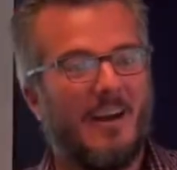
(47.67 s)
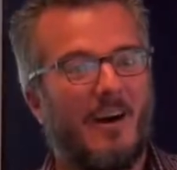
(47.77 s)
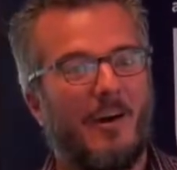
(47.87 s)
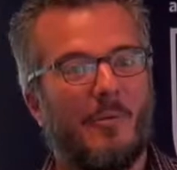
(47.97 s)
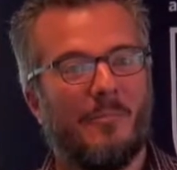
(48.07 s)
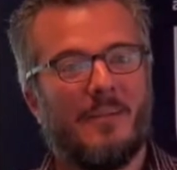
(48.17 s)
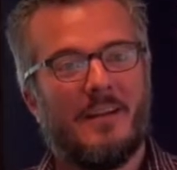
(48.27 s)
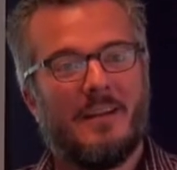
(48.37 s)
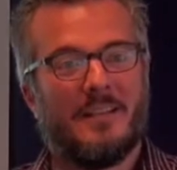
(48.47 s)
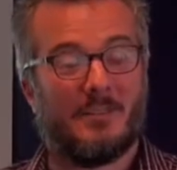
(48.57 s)
Um,
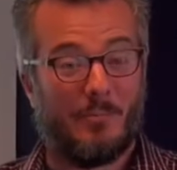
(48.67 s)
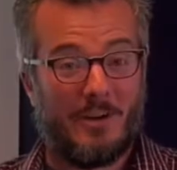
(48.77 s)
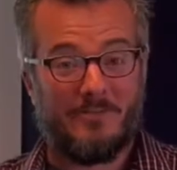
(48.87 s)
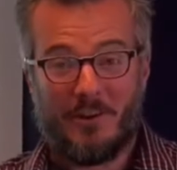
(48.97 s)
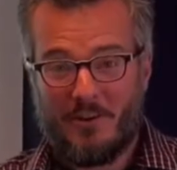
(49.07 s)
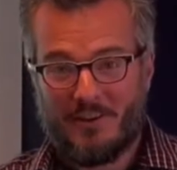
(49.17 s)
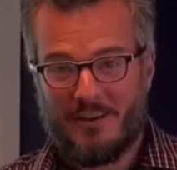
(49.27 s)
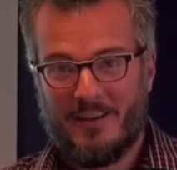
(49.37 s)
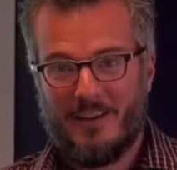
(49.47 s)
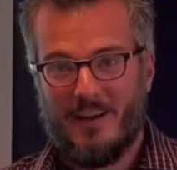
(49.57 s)
it's a brief
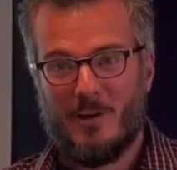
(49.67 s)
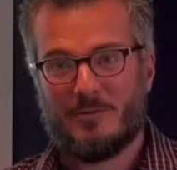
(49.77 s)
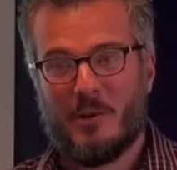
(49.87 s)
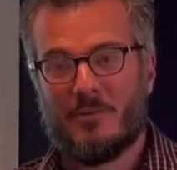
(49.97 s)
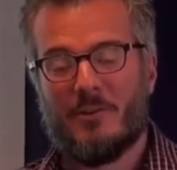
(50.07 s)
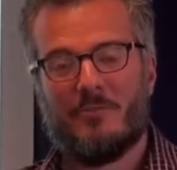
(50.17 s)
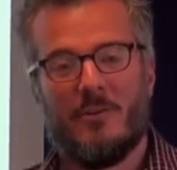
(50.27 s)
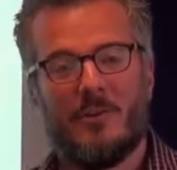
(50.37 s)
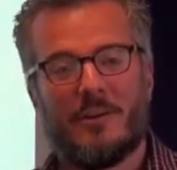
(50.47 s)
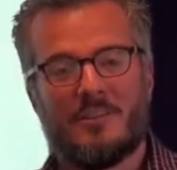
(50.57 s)
talk. Um, so I'm going to
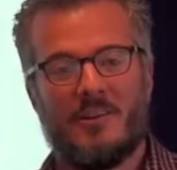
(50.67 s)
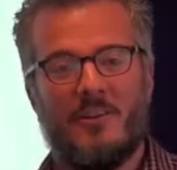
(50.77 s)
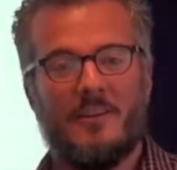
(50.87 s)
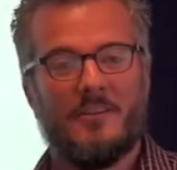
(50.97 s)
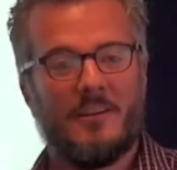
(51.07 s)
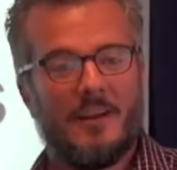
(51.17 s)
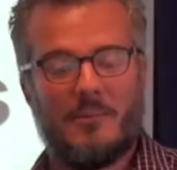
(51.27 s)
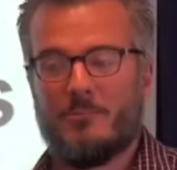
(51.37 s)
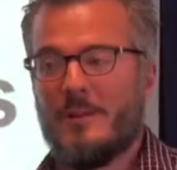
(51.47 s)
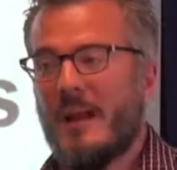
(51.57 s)
focus on kind
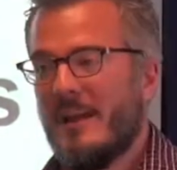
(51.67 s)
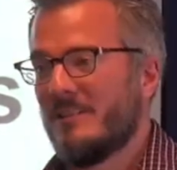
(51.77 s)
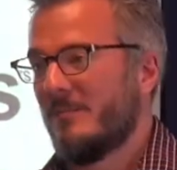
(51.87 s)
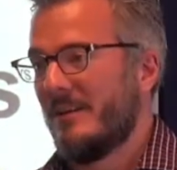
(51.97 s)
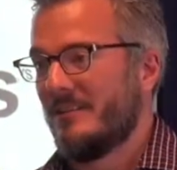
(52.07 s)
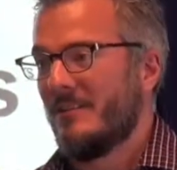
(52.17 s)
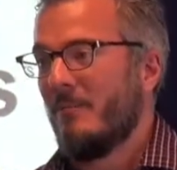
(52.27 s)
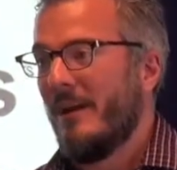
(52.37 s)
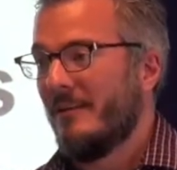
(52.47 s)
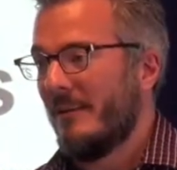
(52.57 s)
of three aspects of
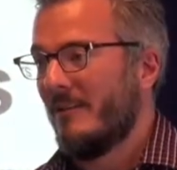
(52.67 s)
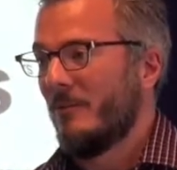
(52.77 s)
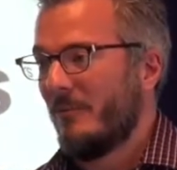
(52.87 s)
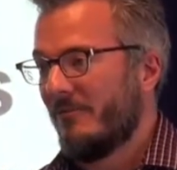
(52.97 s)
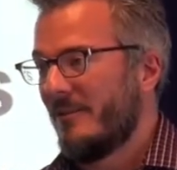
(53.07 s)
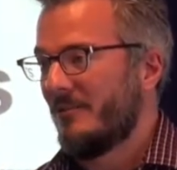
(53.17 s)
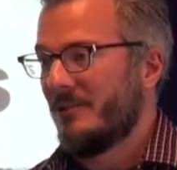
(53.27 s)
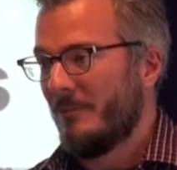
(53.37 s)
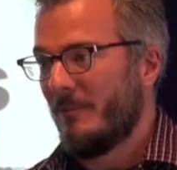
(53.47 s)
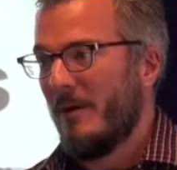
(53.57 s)
the mandate of the
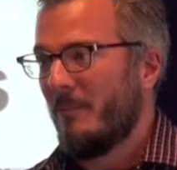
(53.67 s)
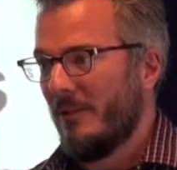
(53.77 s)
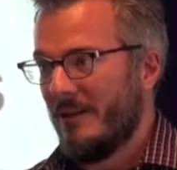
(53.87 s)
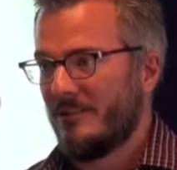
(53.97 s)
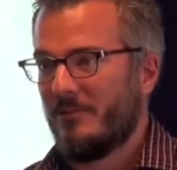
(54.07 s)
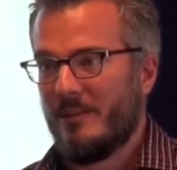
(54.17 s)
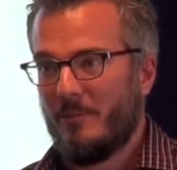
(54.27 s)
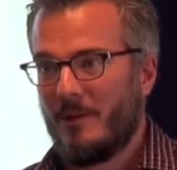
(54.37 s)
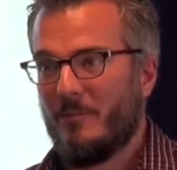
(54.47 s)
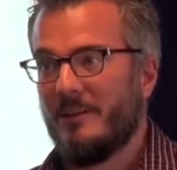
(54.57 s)
professorship and my plans for the
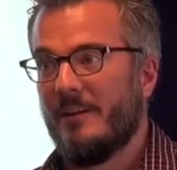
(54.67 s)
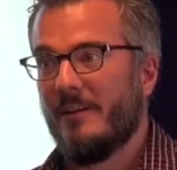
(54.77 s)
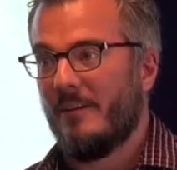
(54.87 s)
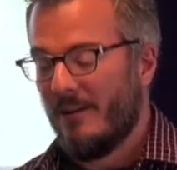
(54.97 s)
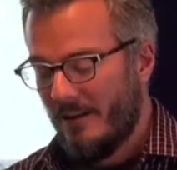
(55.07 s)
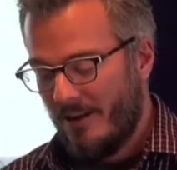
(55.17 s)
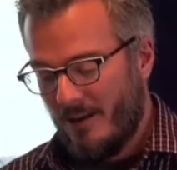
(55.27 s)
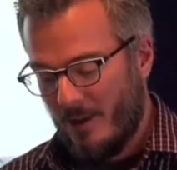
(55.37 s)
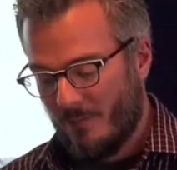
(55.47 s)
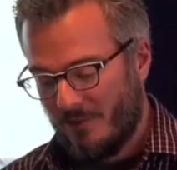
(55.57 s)
upcoming year.
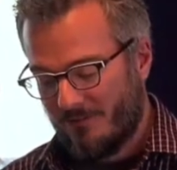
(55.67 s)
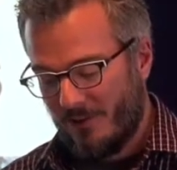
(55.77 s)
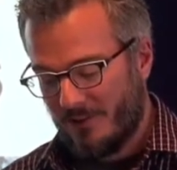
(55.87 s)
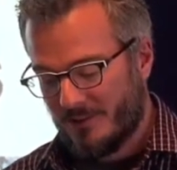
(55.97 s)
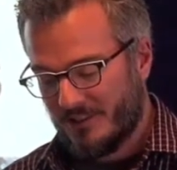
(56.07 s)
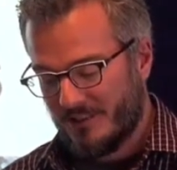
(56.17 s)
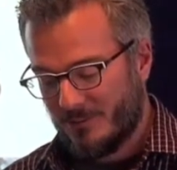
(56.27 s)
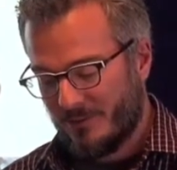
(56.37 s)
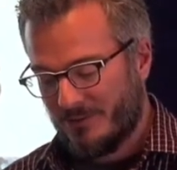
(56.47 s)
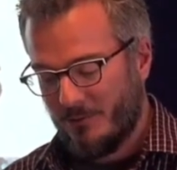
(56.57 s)
Um, the first
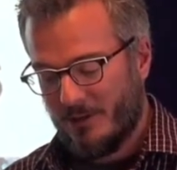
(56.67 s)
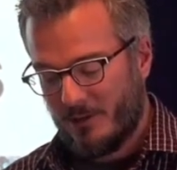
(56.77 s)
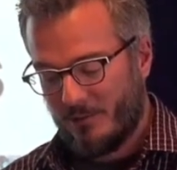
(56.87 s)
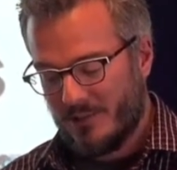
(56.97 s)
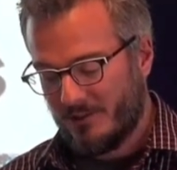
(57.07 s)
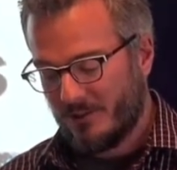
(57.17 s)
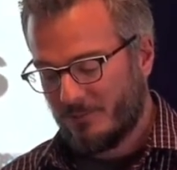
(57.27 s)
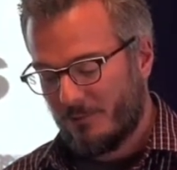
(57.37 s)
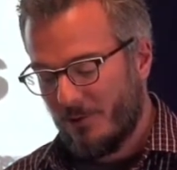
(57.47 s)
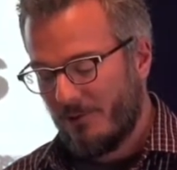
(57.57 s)
is pursuing a
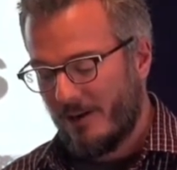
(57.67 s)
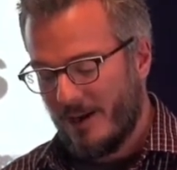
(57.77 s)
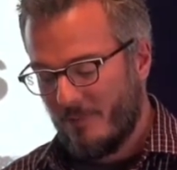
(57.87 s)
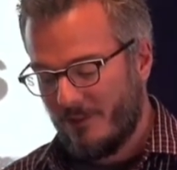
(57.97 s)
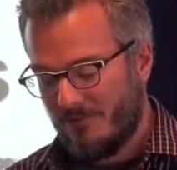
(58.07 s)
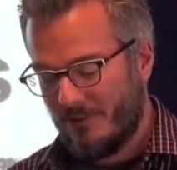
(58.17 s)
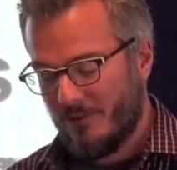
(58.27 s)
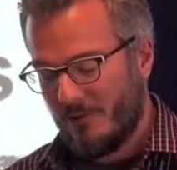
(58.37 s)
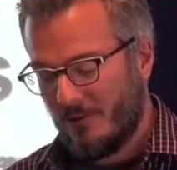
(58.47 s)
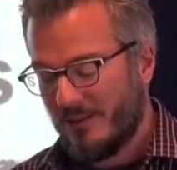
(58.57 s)
research program in the
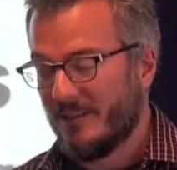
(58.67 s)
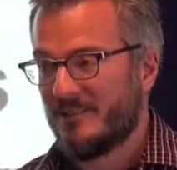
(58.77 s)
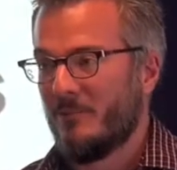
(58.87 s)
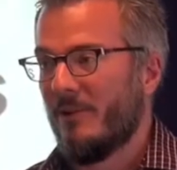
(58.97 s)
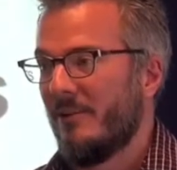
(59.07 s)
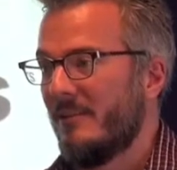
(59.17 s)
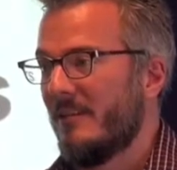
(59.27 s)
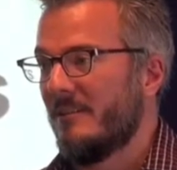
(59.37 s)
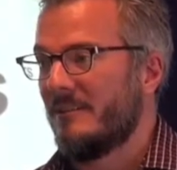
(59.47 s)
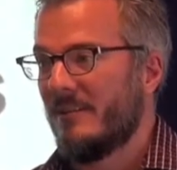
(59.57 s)
field of learning
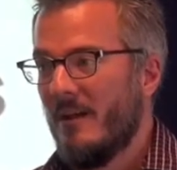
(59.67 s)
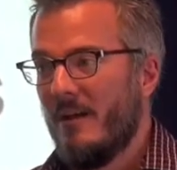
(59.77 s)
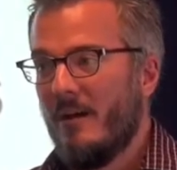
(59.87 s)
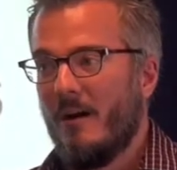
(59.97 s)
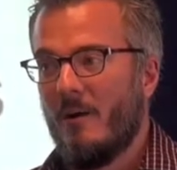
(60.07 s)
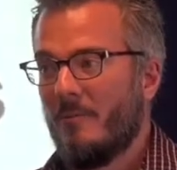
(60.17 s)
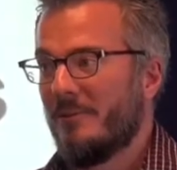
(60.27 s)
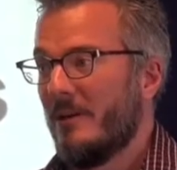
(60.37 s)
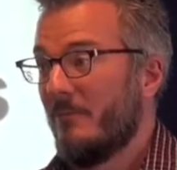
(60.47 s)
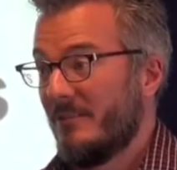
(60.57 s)
disabilities um,
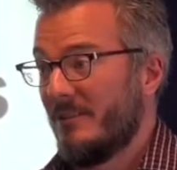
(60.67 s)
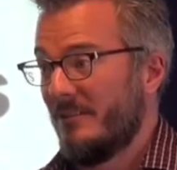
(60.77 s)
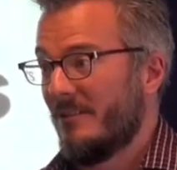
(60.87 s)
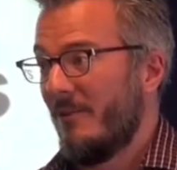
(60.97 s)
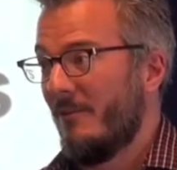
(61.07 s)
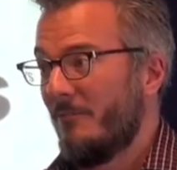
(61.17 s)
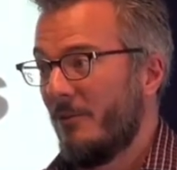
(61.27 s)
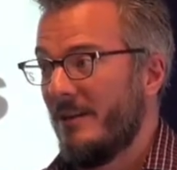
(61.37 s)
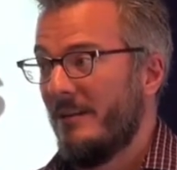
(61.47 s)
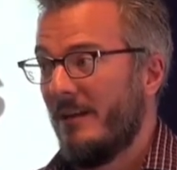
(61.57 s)
with an emphasis on
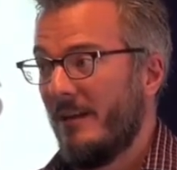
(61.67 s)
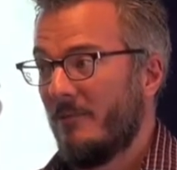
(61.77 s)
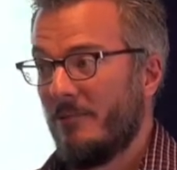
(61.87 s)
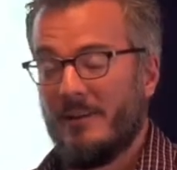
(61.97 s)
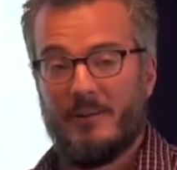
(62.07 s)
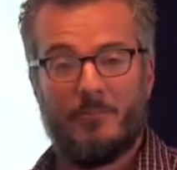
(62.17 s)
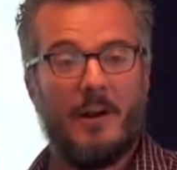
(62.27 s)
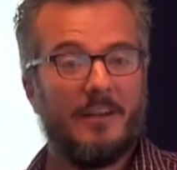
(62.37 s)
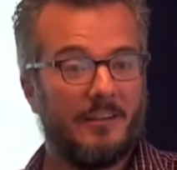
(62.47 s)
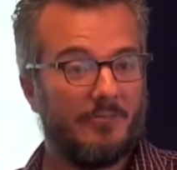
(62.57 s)
reading and related
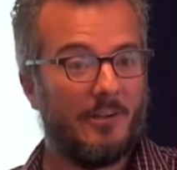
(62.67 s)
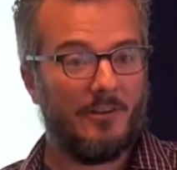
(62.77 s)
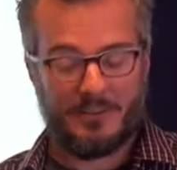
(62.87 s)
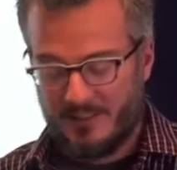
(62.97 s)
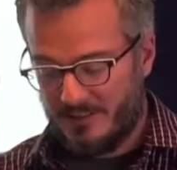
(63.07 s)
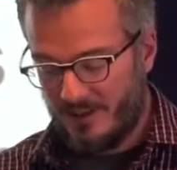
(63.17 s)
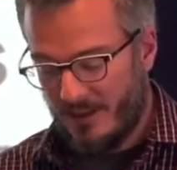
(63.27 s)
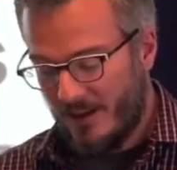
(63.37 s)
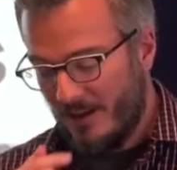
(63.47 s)
writing difficulties.